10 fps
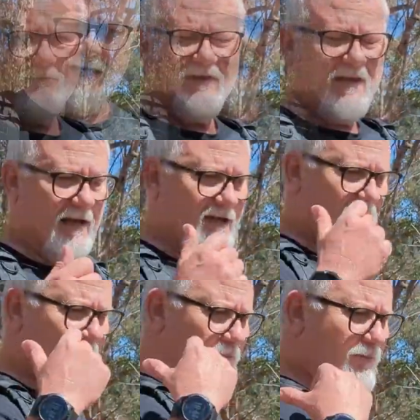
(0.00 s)
but then
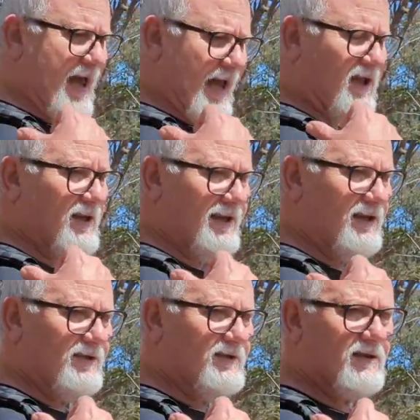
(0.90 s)
the pack
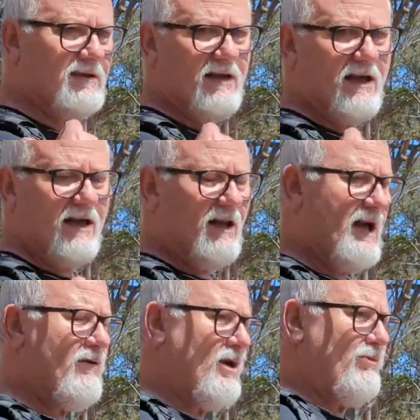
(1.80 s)
is
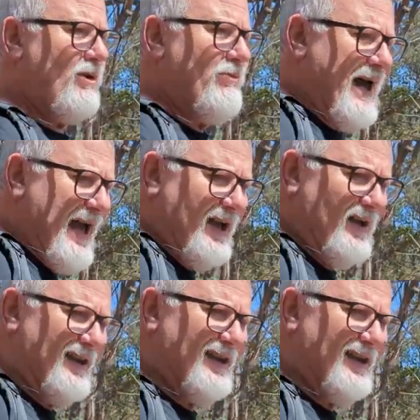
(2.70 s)
low on my back,